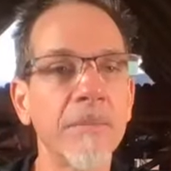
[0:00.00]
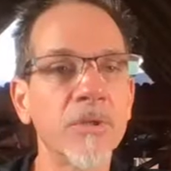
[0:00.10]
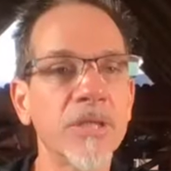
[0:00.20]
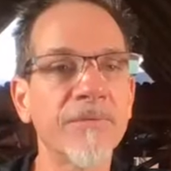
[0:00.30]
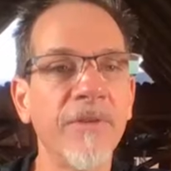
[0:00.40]
and
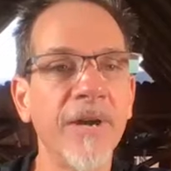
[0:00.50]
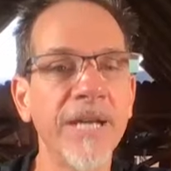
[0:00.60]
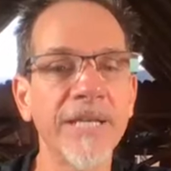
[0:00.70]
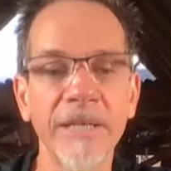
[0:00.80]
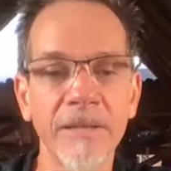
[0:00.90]
I'm just
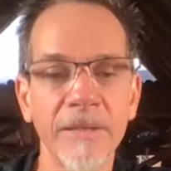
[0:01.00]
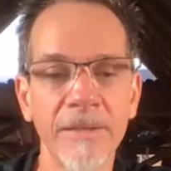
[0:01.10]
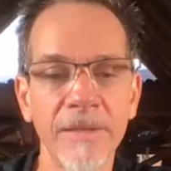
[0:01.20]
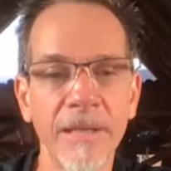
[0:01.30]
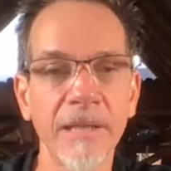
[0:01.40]

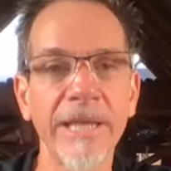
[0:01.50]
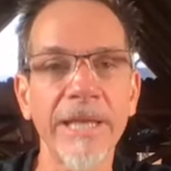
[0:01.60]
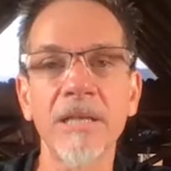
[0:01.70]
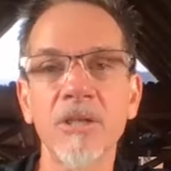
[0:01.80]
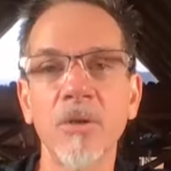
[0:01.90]
finding the
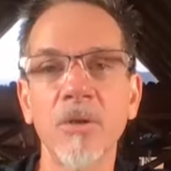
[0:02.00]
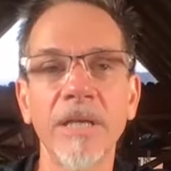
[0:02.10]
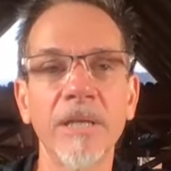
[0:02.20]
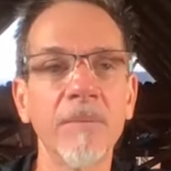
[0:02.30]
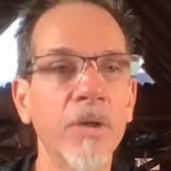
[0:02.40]
link so
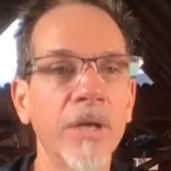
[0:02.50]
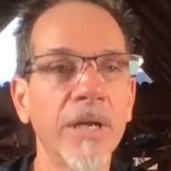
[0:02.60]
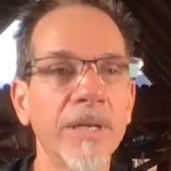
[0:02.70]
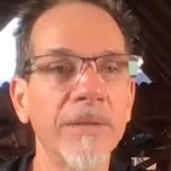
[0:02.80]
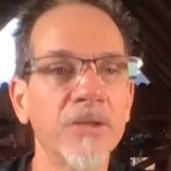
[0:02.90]
I can put
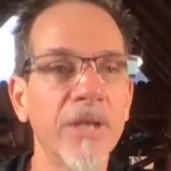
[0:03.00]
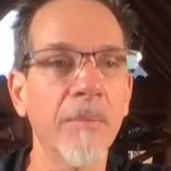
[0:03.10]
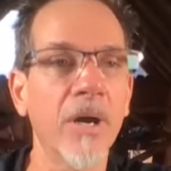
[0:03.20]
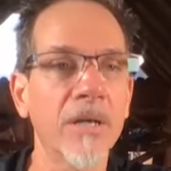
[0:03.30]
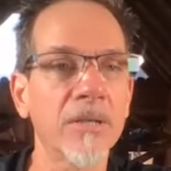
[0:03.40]
it in the
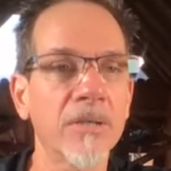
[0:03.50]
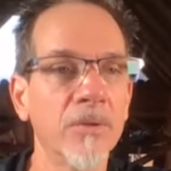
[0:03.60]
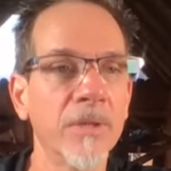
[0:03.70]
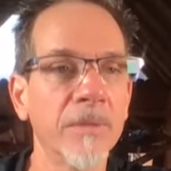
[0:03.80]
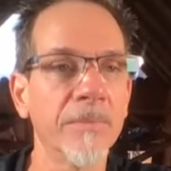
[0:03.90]
chat box
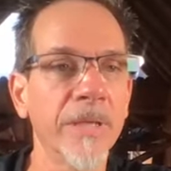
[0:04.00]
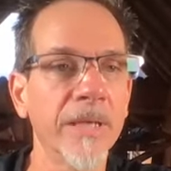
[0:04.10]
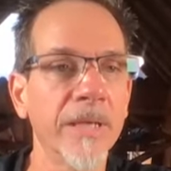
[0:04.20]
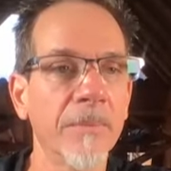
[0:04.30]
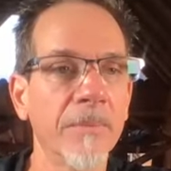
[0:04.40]
so you can
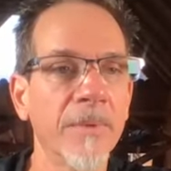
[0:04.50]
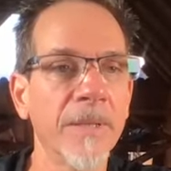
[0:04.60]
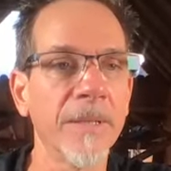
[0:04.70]
pick it up.